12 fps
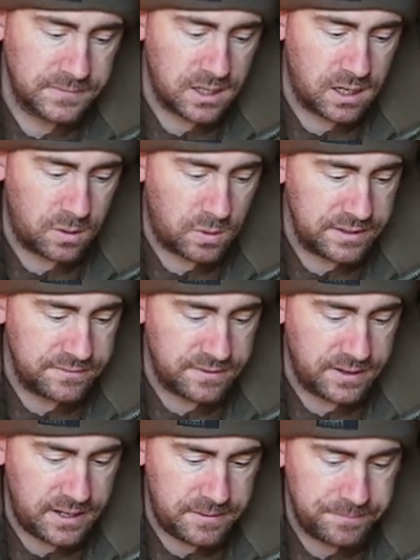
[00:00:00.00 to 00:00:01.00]
Can't wait
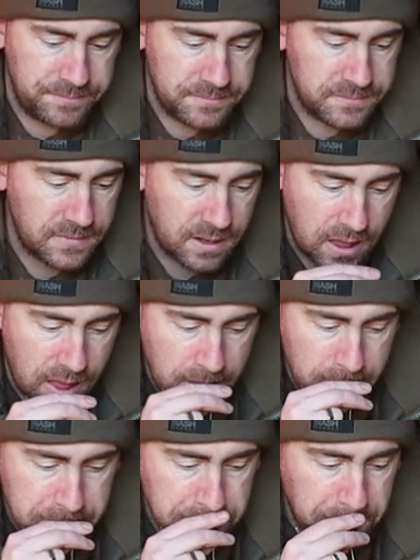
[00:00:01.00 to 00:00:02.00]
for that.
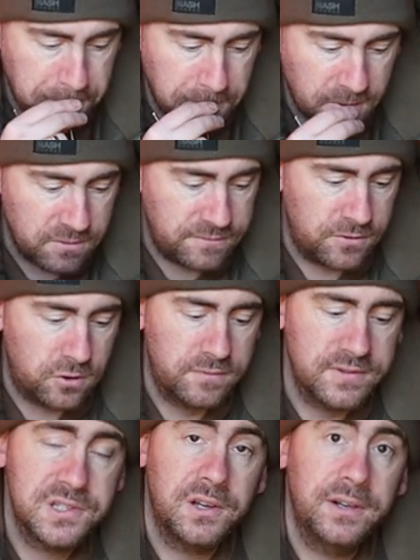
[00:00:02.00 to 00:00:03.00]
four
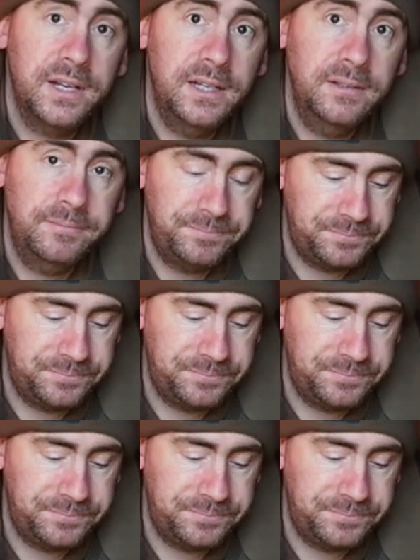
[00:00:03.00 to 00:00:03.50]
of us on there.